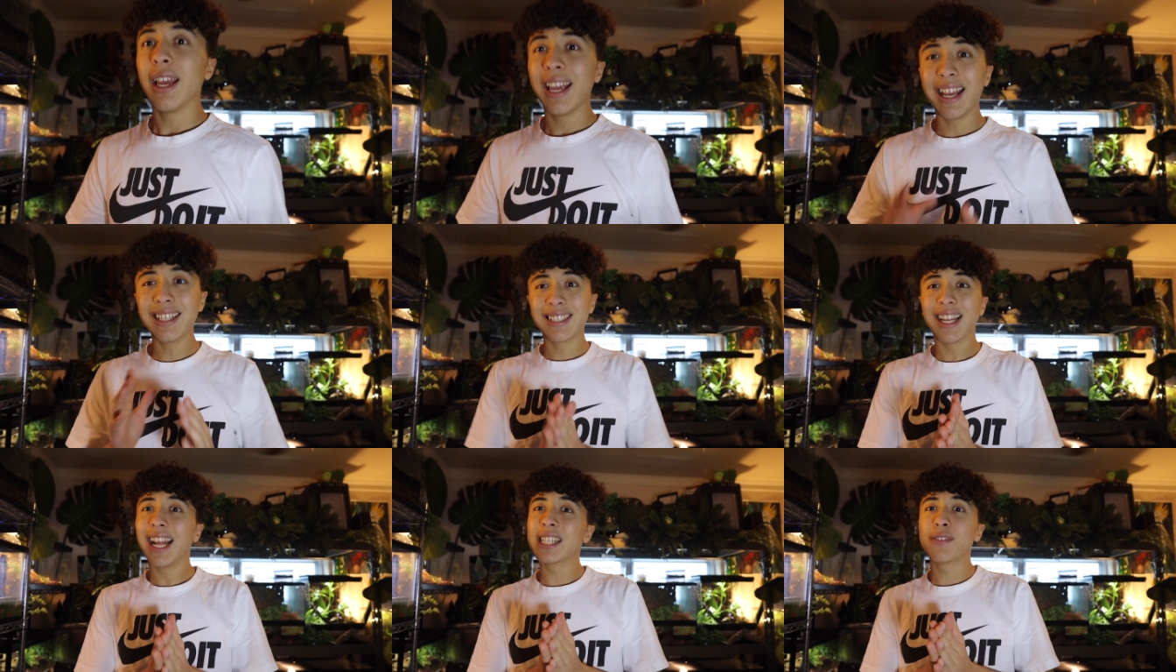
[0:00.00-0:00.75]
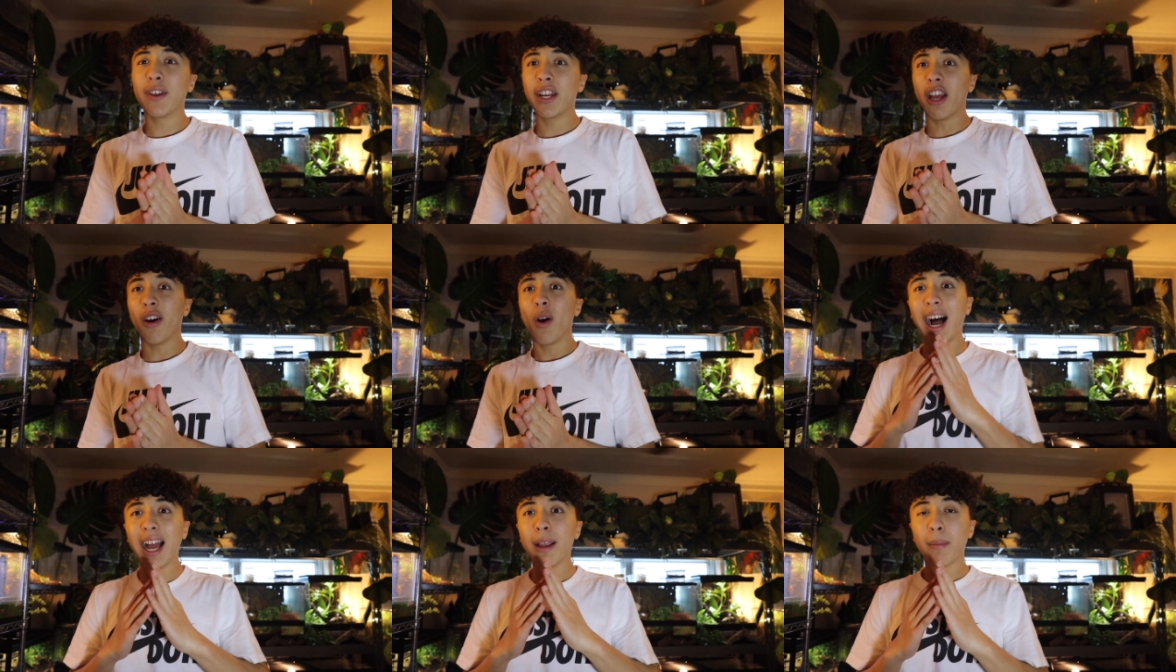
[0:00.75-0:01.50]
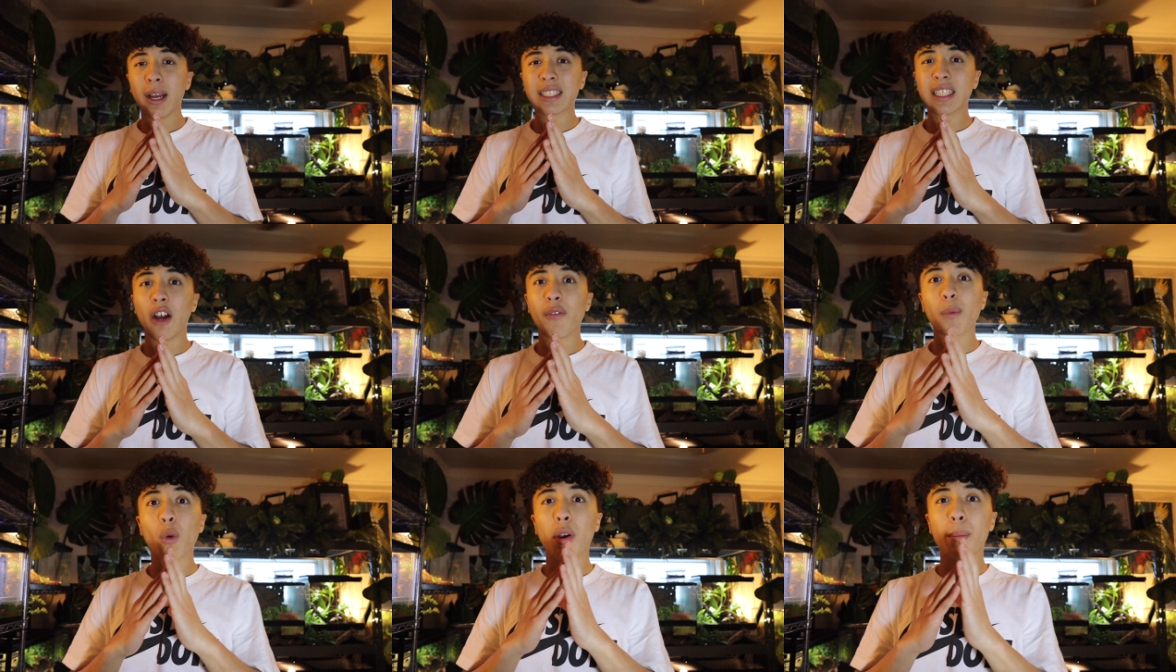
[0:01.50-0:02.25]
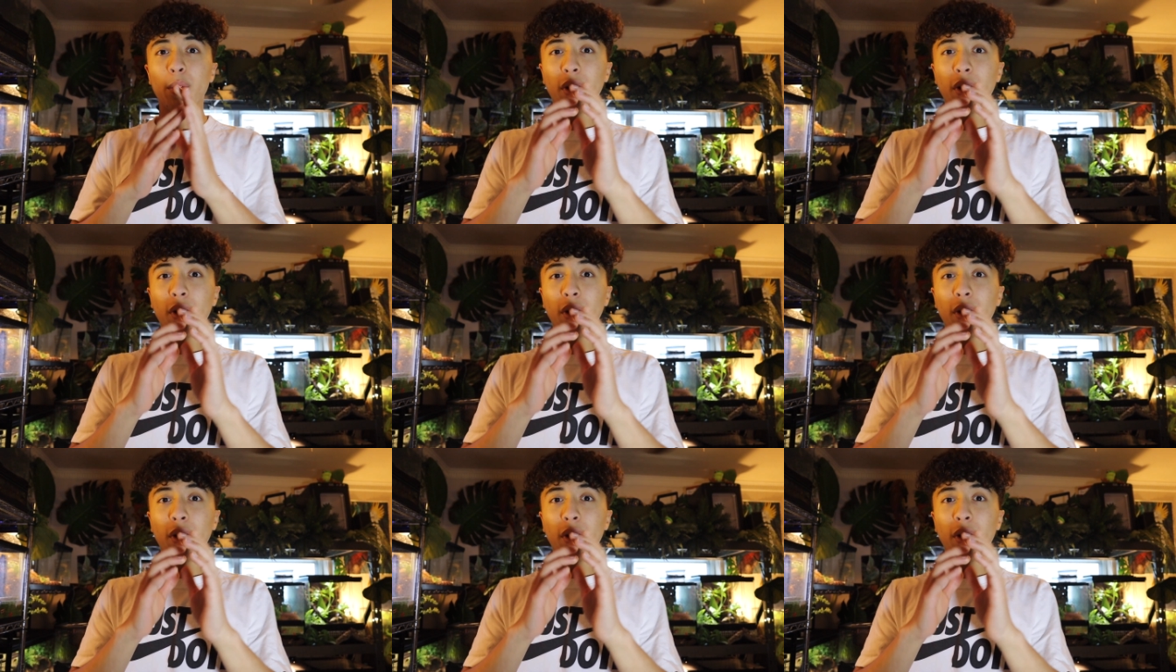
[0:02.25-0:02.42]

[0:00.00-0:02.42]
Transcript: In today's video, I myself am going to be